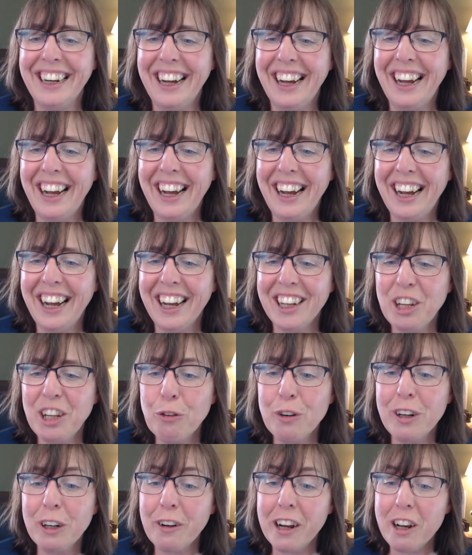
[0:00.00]

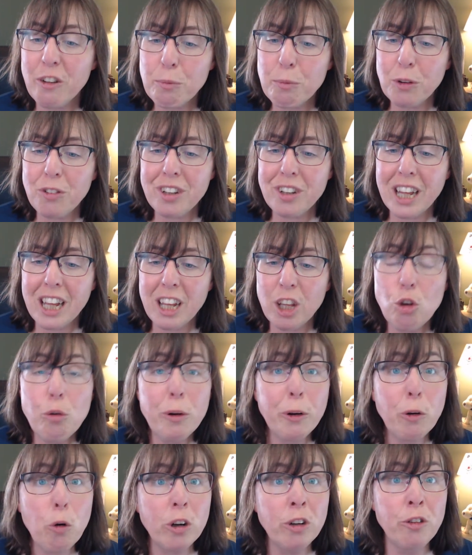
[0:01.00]
You were in a creative mood today? You
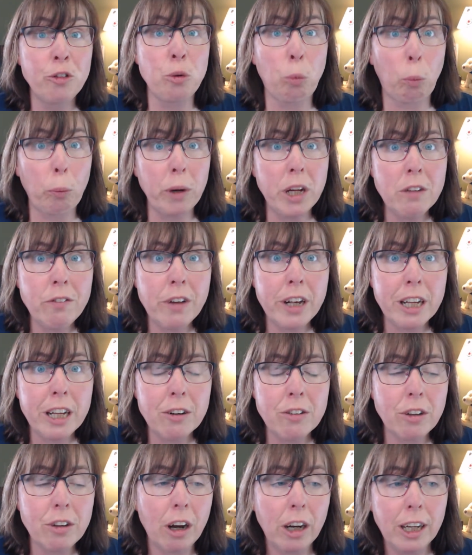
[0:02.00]
recorded 3
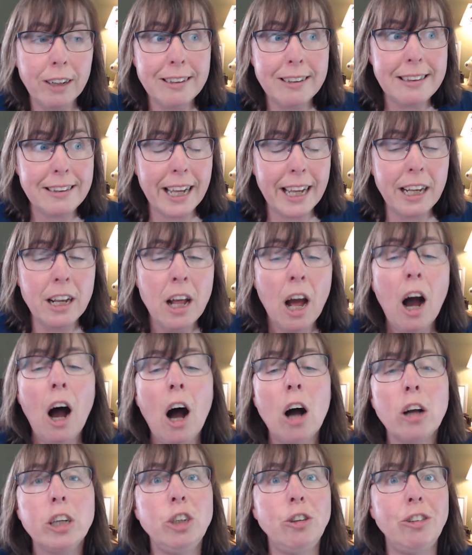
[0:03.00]
videos? Are you insane?
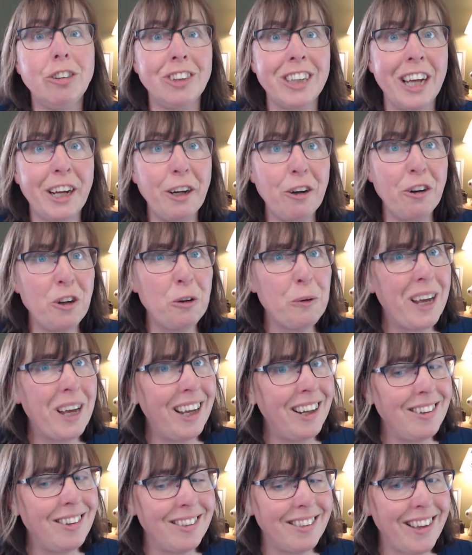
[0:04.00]
You just got your new
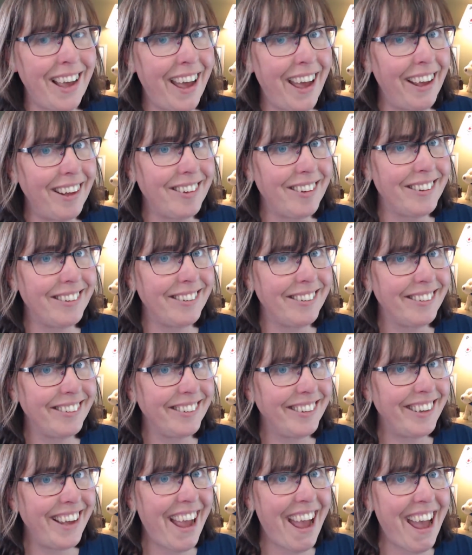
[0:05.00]
headset.
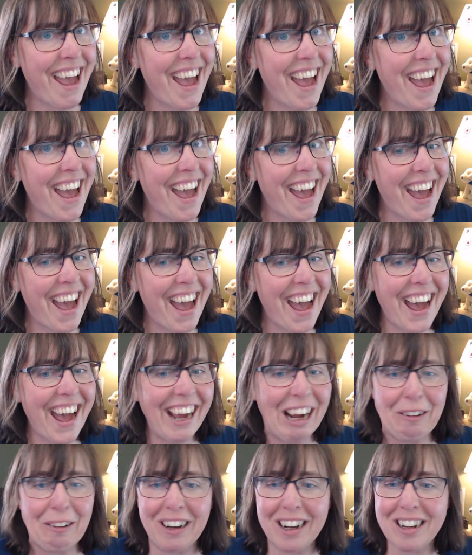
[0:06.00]
Yeah.
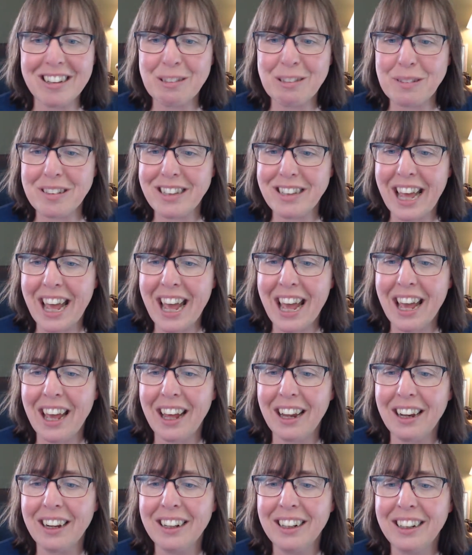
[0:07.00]
How awesome is
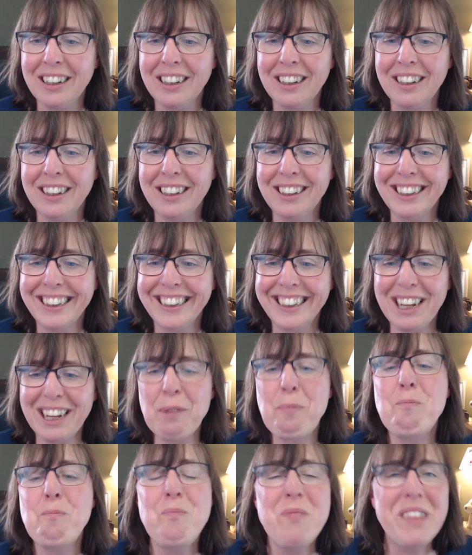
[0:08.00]
that?
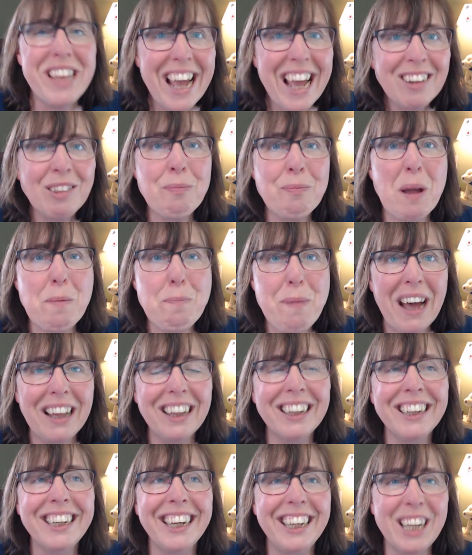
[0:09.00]
Yes, my
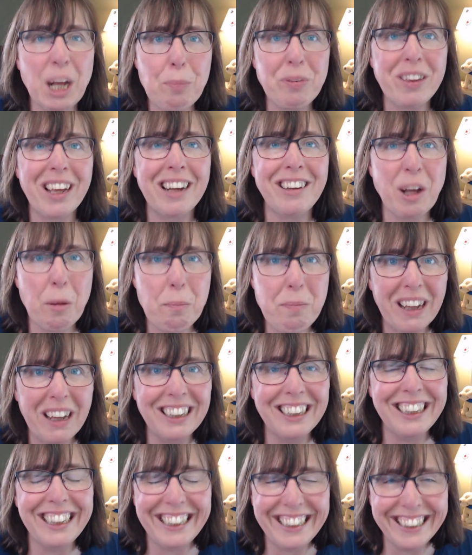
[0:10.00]
pelican, upside down
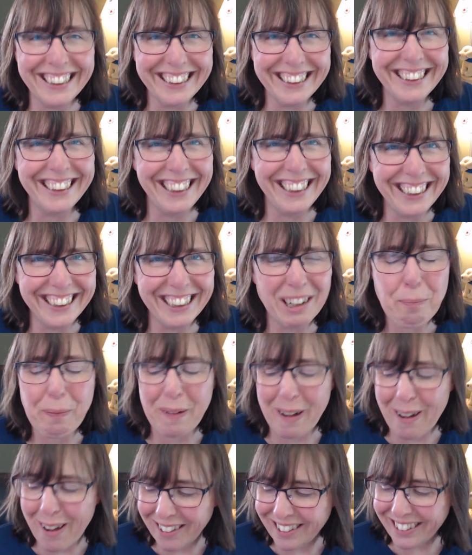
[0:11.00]
pelican in the
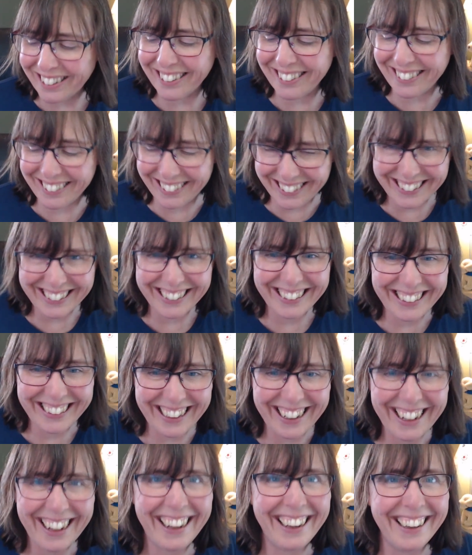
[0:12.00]
pond here.
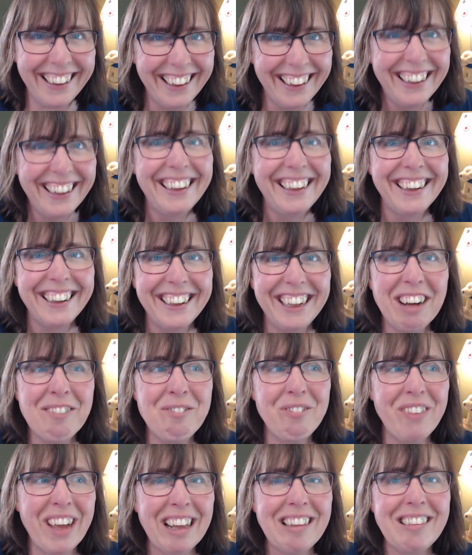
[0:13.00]
Yeah.
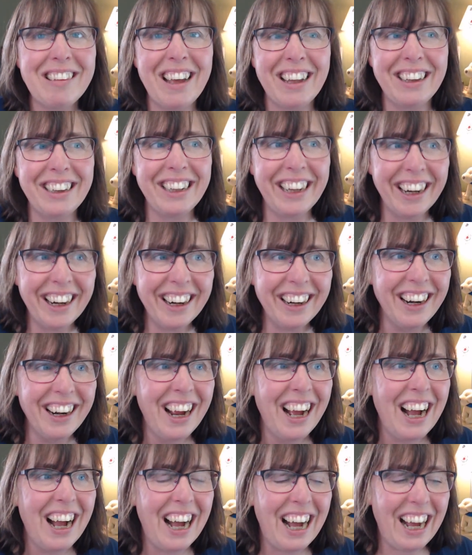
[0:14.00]
Yep, that's on there.
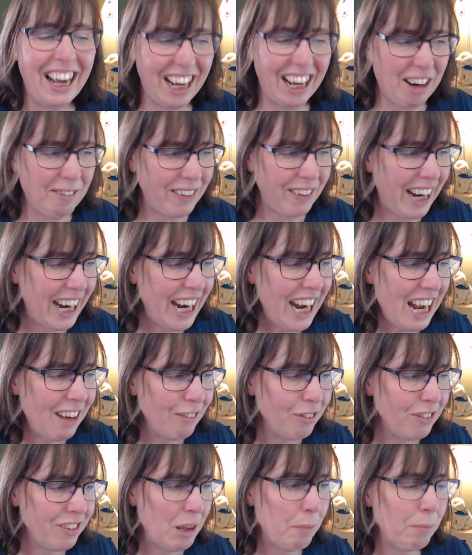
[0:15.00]
I
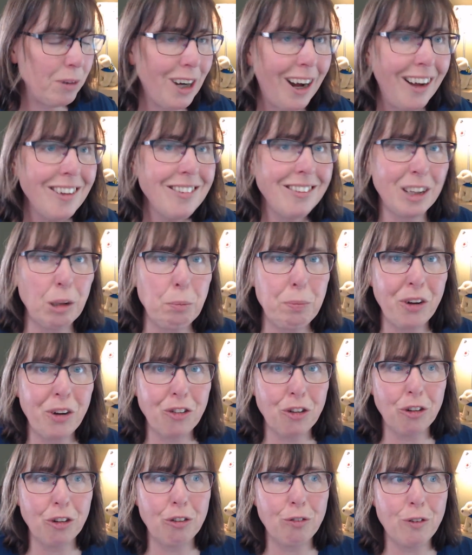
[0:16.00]
have some gosling
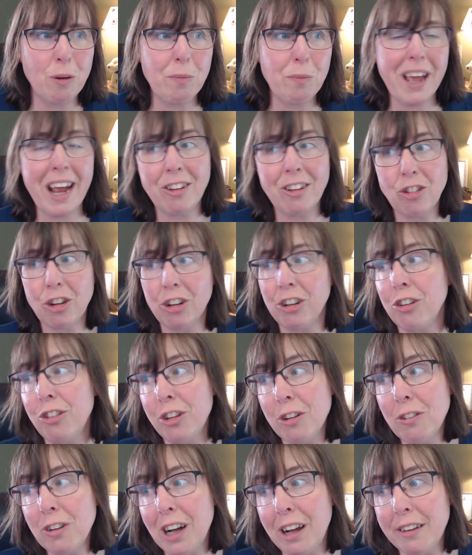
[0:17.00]
pictures from last year. There's
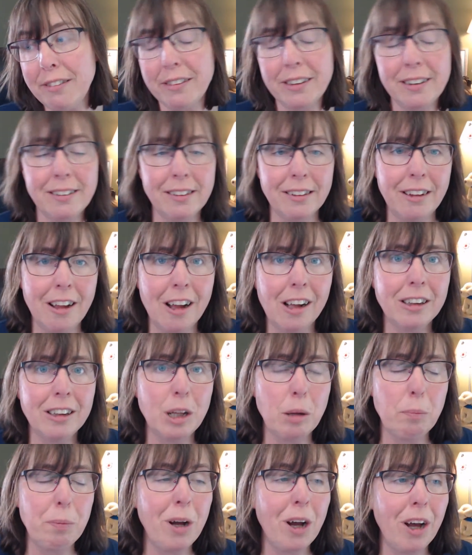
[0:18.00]
no goslings along
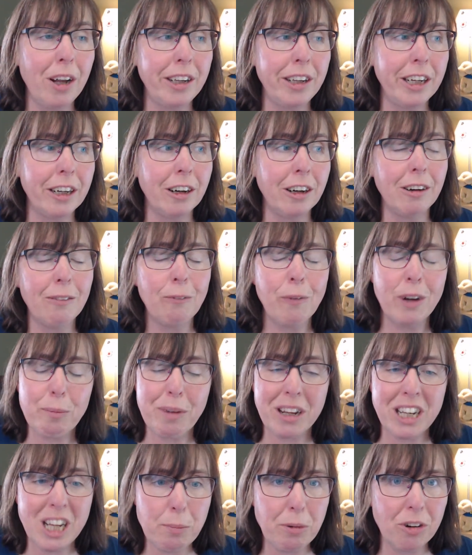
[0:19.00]
the pond here. One of
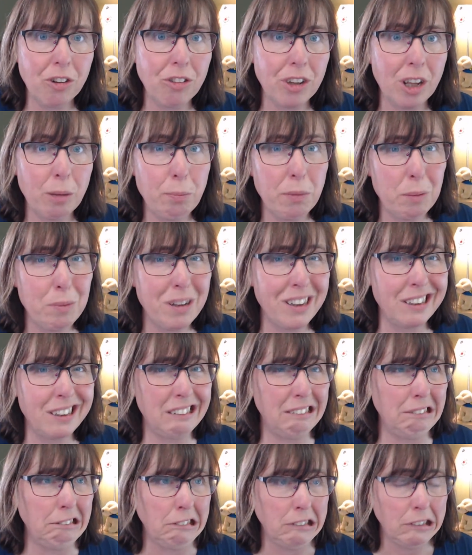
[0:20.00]
my neighbors said maybe
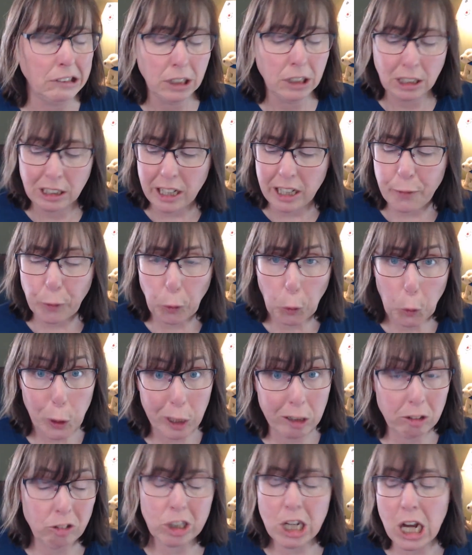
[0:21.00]
the other
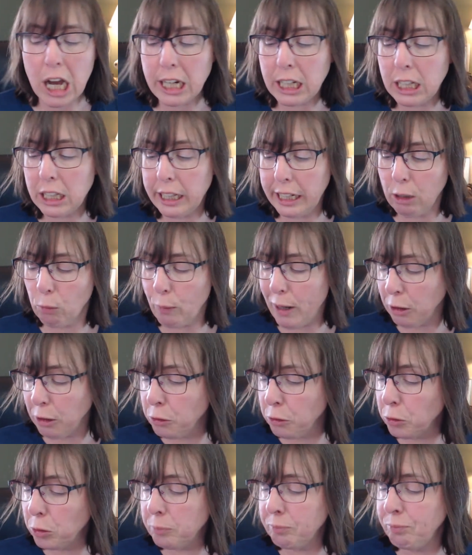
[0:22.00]
critters got it, like a
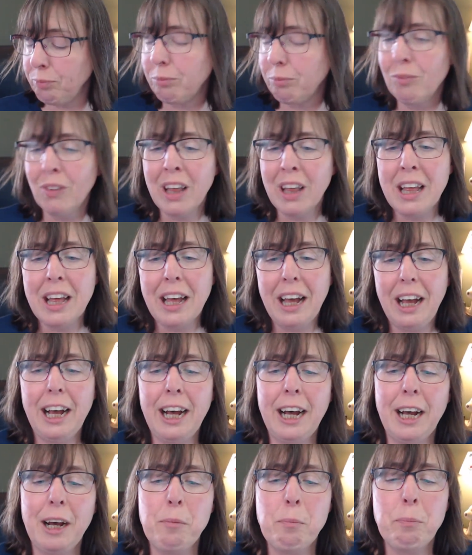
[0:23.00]
raccoon.
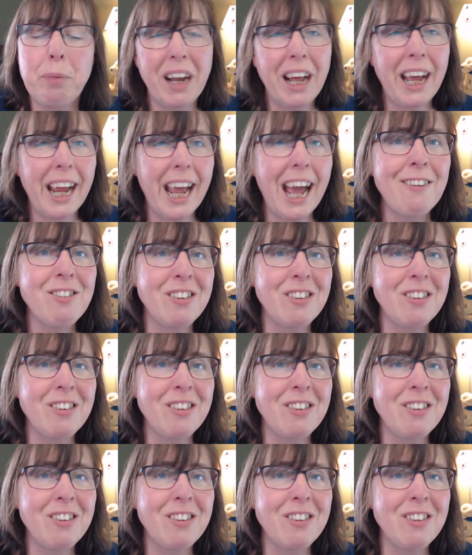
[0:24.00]
But I have